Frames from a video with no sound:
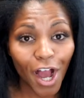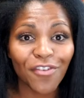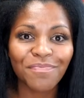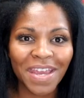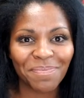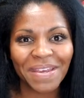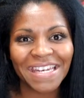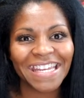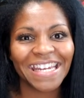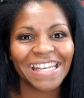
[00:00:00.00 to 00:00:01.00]
of maybe
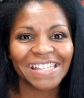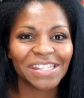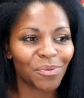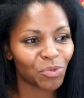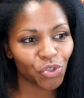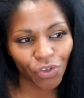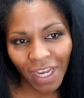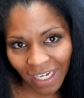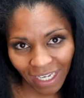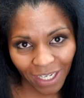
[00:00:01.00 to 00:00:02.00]
needing some
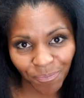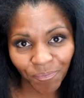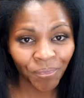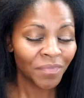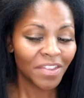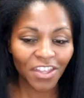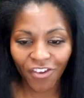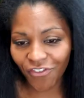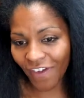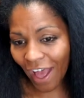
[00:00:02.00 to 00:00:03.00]
training, the
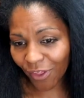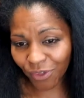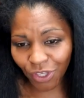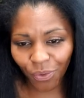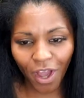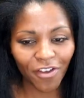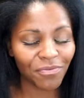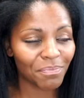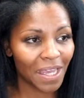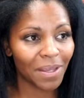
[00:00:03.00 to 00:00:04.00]
value of
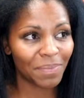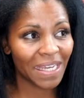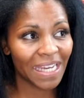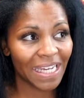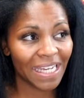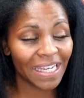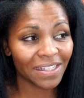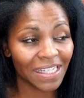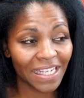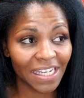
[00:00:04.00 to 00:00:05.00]
maybe
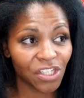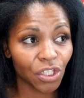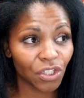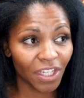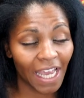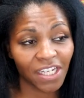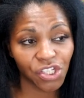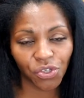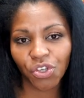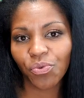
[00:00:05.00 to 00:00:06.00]
needing to look at,
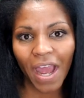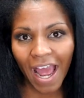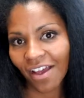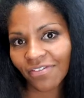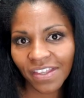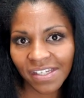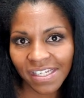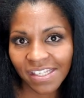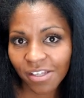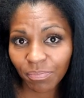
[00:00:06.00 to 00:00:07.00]
do you have the
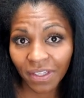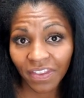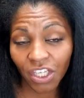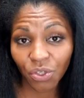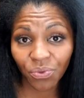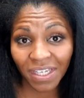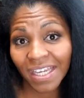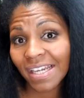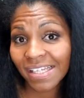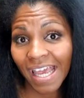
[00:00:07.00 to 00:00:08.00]
discipline that you
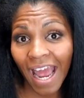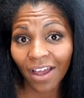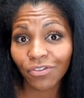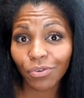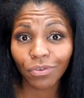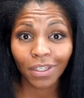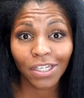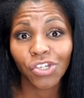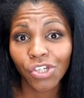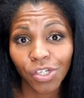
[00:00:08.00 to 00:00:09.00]
need to have the
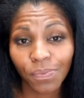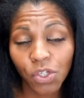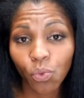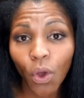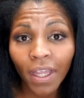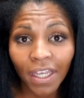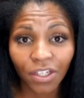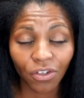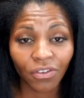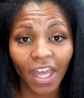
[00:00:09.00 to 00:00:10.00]
relationships you want in
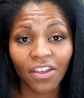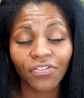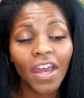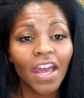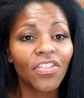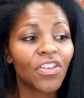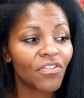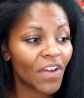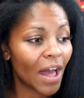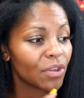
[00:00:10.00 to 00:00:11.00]
your life? The
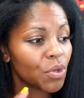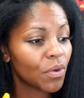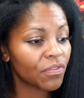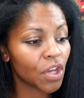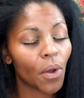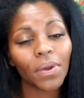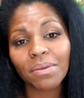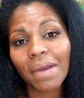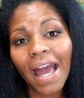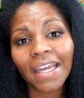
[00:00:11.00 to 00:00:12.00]
value of
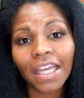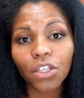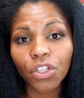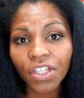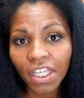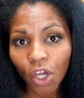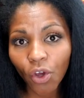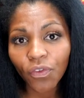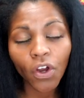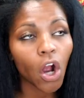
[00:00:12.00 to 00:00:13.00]
going back and looking
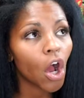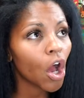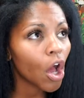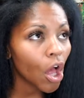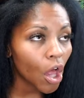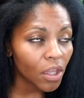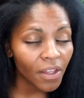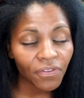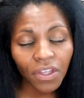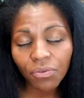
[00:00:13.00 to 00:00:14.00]
over all
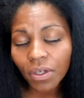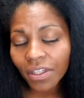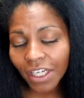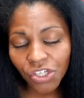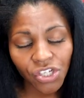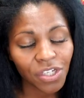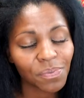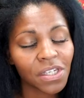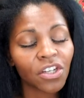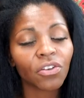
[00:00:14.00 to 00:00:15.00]
of the
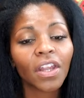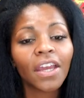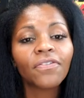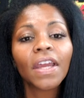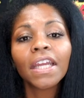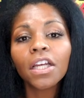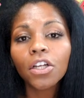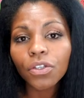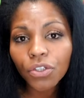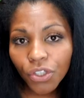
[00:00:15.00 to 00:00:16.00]
relationships in your life,
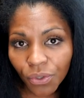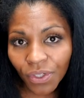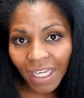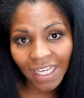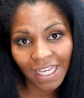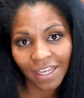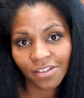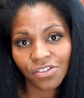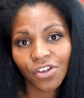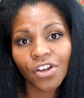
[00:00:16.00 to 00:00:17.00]
including
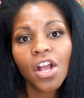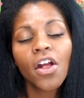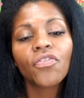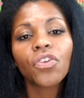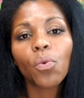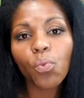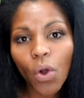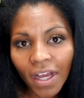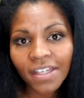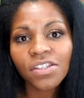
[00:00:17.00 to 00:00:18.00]
Cancer, the
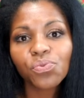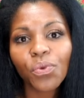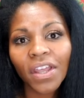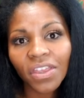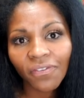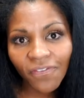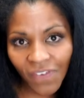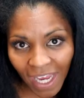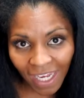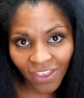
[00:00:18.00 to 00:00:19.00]
ones with
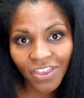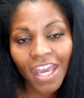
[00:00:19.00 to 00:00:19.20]
faith,